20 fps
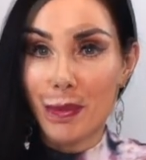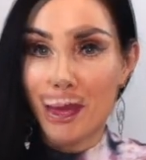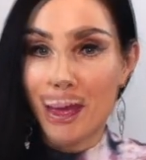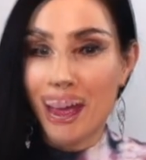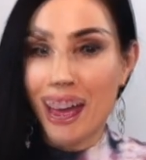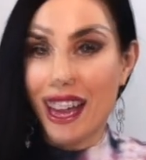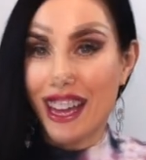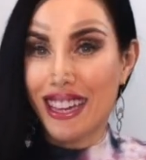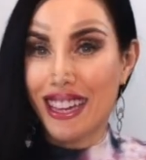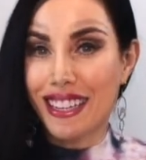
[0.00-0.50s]

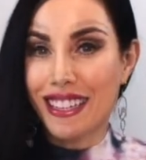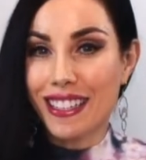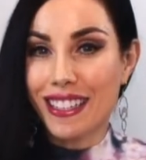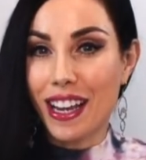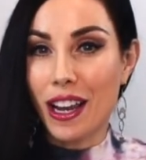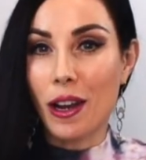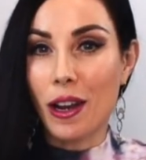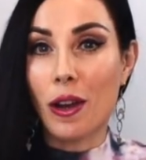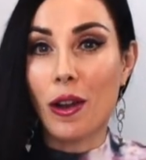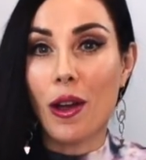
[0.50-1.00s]
and
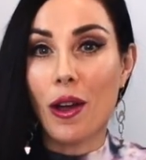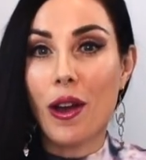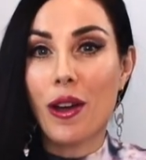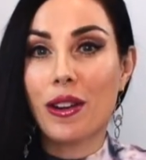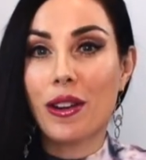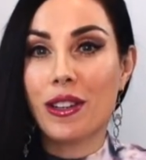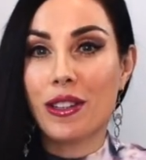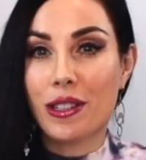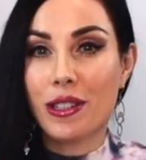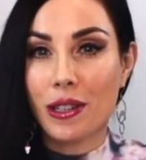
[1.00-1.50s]
learn
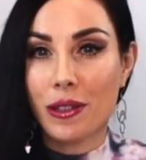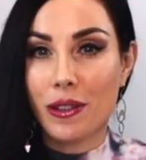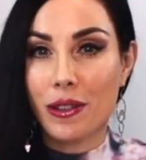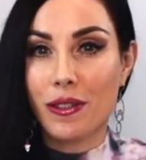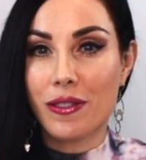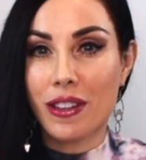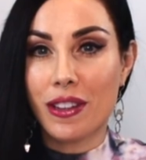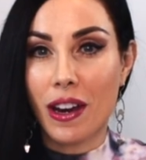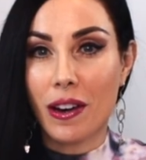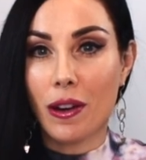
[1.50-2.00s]

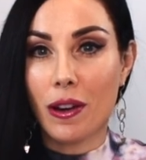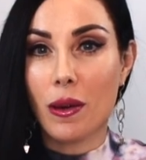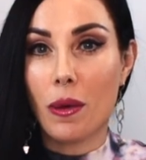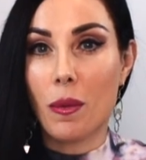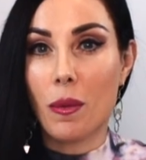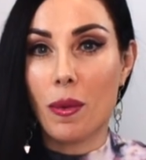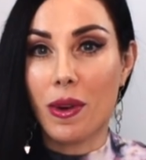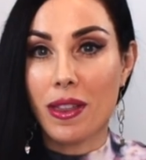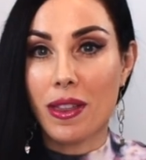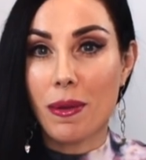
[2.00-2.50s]
intuitive tarot
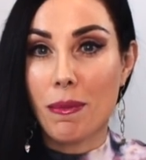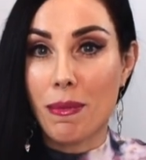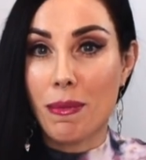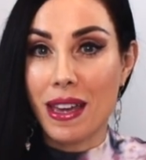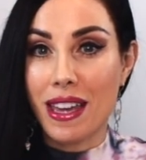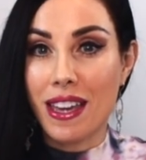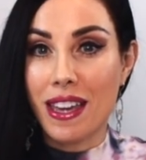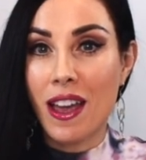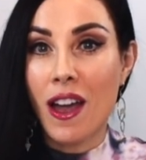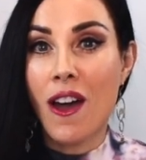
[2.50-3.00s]
with
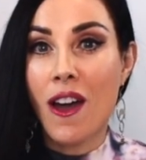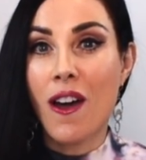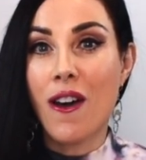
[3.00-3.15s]
me